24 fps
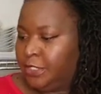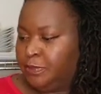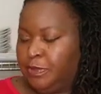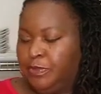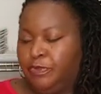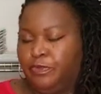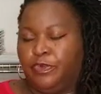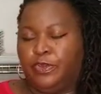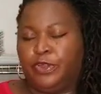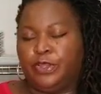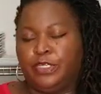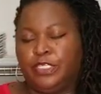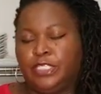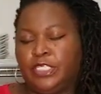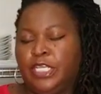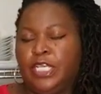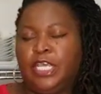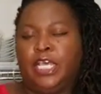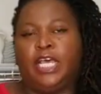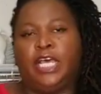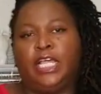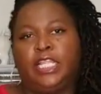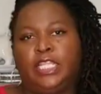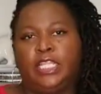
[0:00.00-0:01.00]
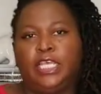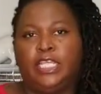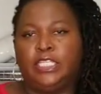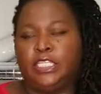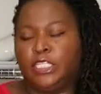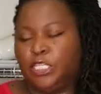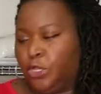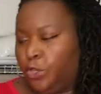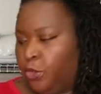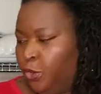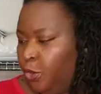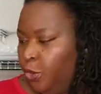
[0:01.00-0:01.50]
But first, let's
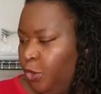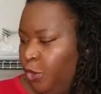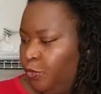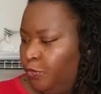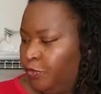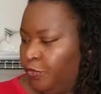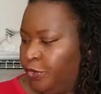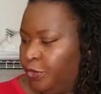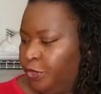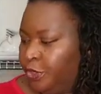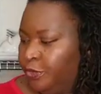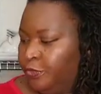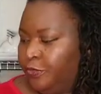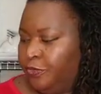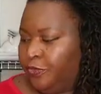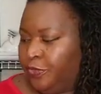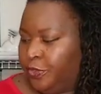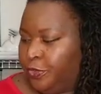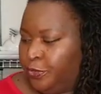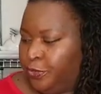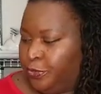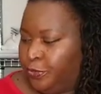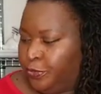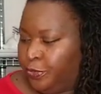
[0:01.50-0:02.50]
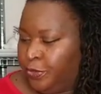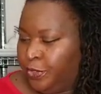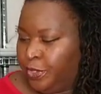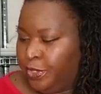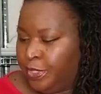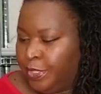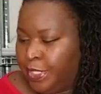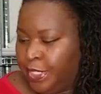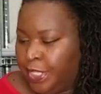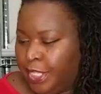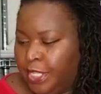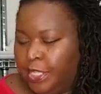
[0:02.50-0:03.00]
go over a few
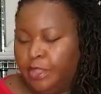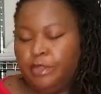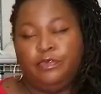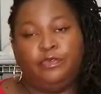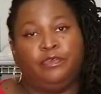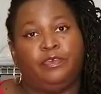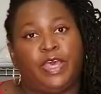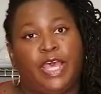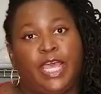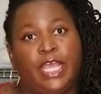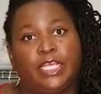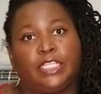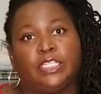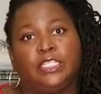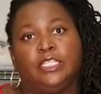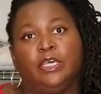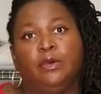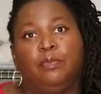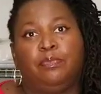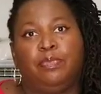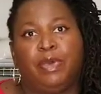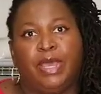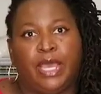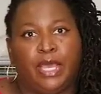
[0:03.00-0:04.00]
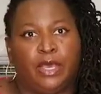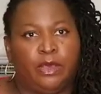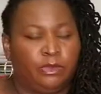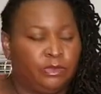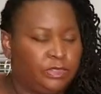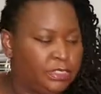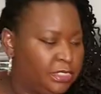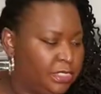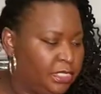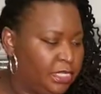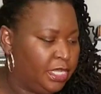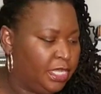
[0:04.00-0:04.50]
facts
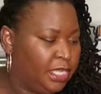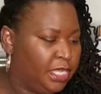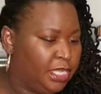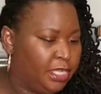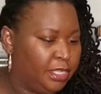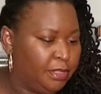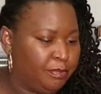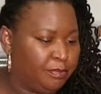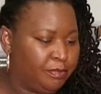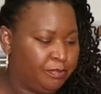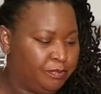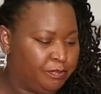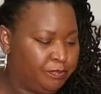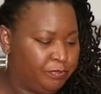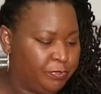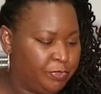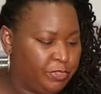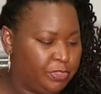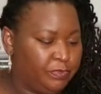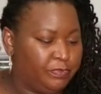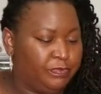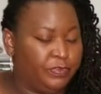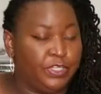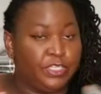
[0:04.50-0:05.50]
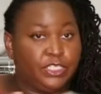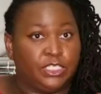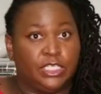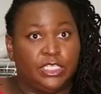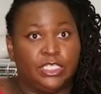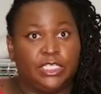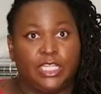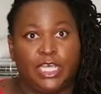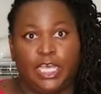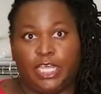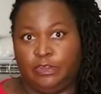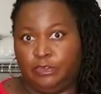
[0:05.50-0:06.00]
about um, the
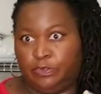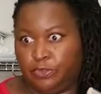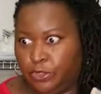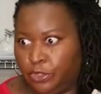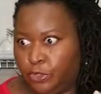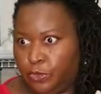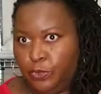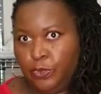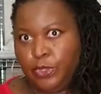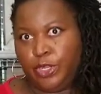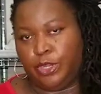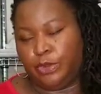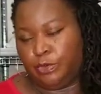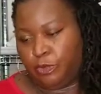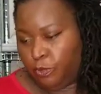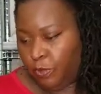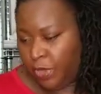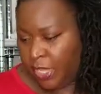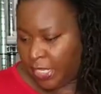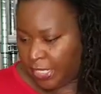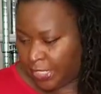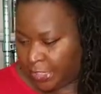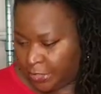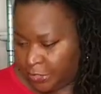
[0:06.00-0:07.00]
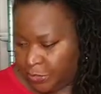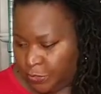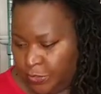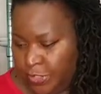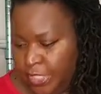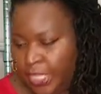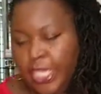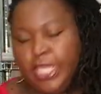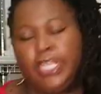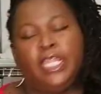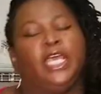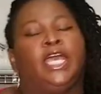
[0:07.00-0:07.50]
Visions line of cookware while I do
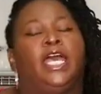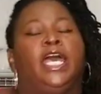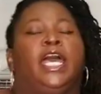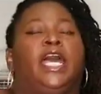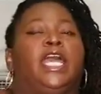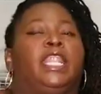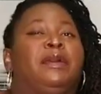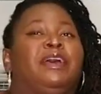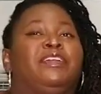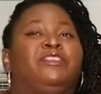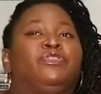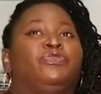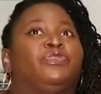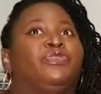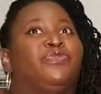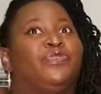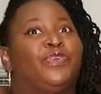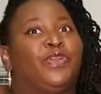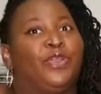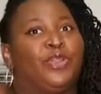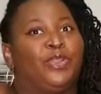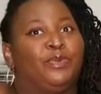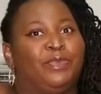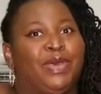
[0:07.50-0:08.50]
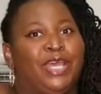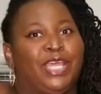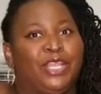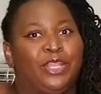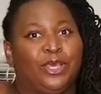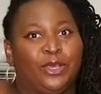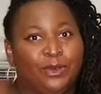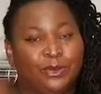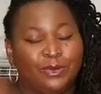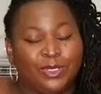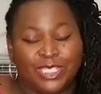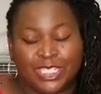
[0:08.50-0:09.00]
that. And I have to refer to my
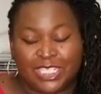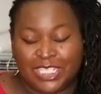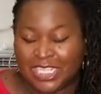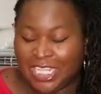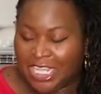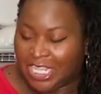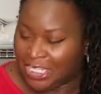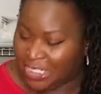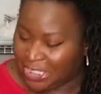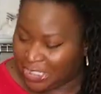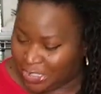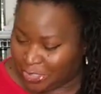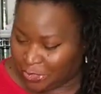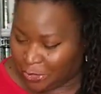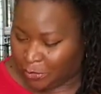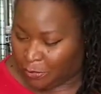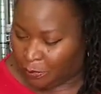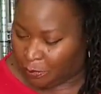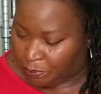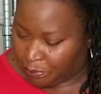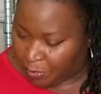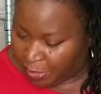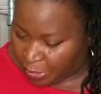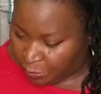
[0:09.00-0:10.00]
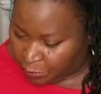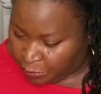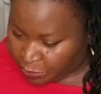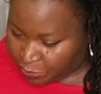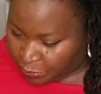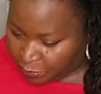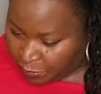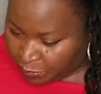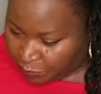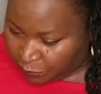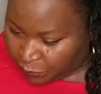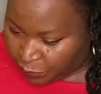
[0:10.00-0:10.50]
notes, so bear
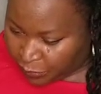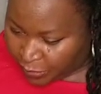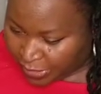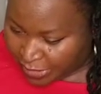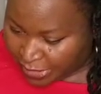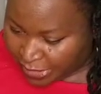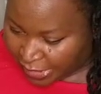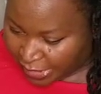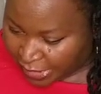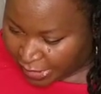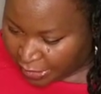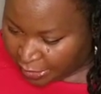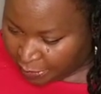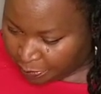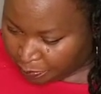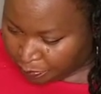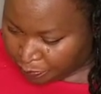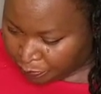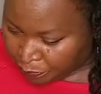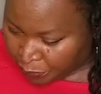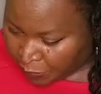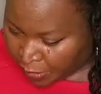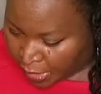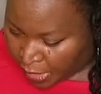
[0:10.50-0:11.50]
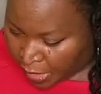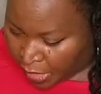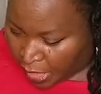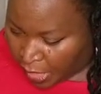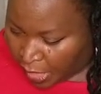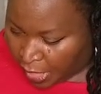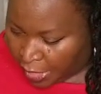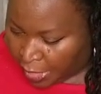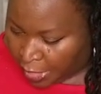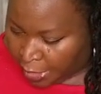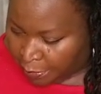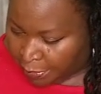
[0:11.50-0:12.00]
with me for a second.
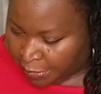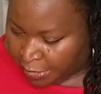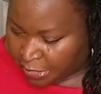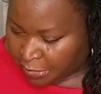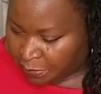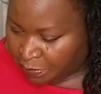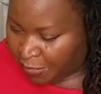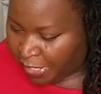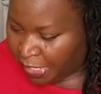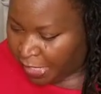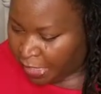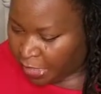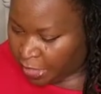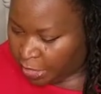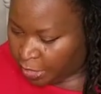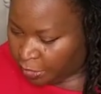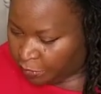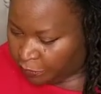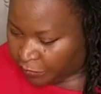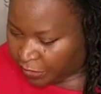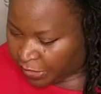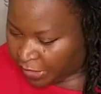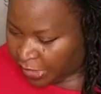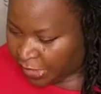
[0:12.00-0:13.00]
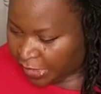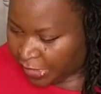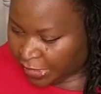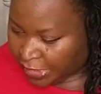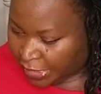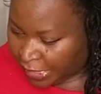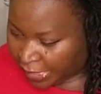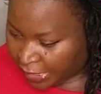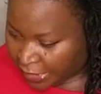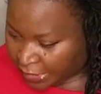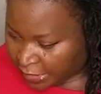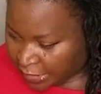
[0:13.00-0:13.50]
Um, it's made of
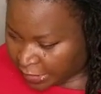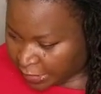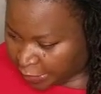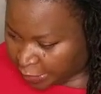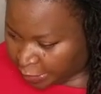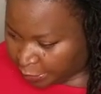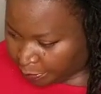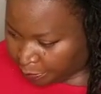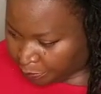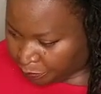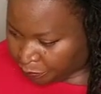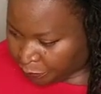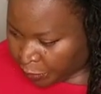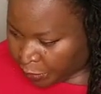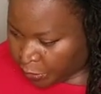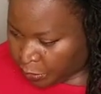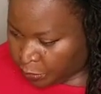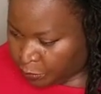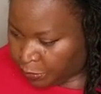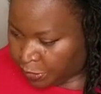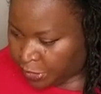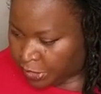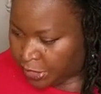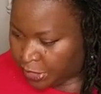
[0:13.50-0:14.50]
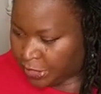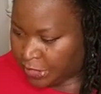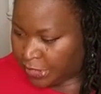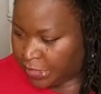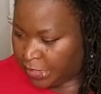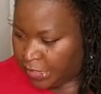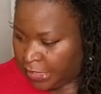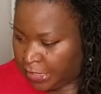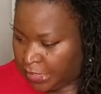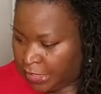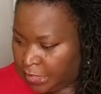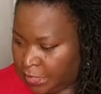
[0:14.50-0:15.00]
Calexium, which
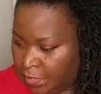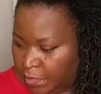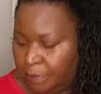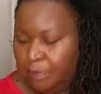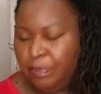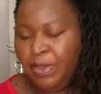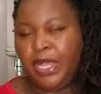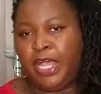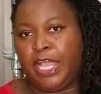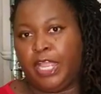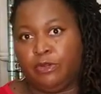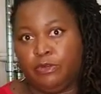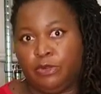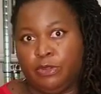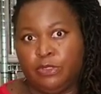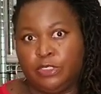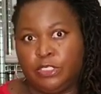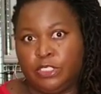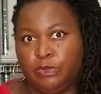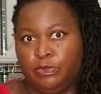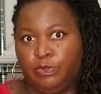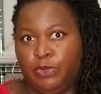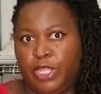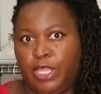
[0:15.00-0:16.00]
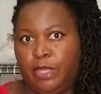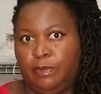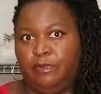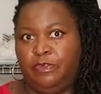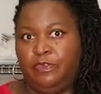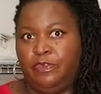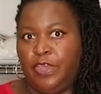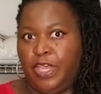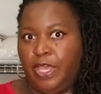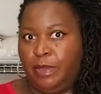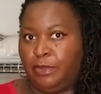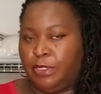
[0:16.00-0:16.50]
is in the Pyroceram
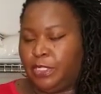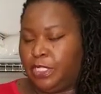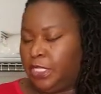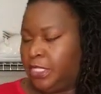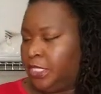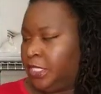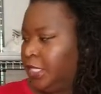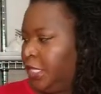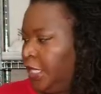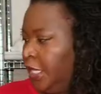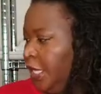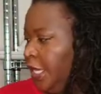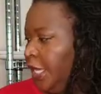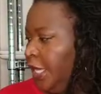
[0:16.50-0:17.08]
family.